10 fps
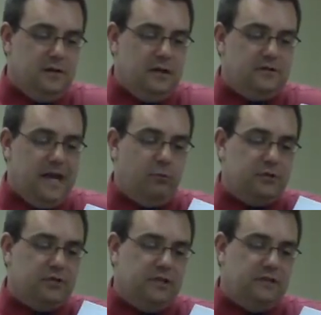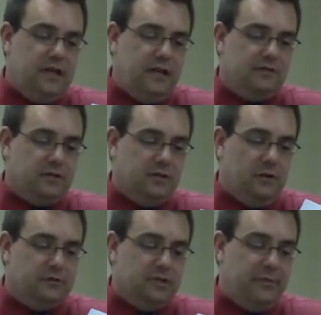is that which contains the
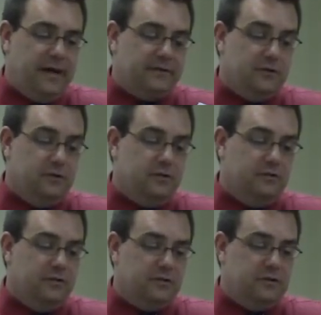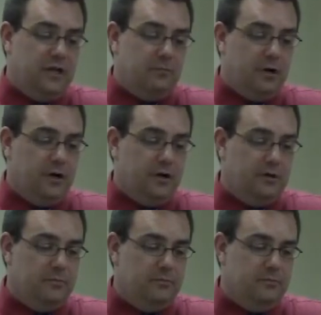closing passage of St.
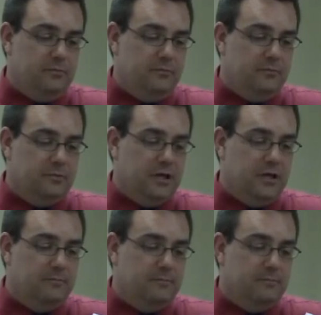Mark, okay?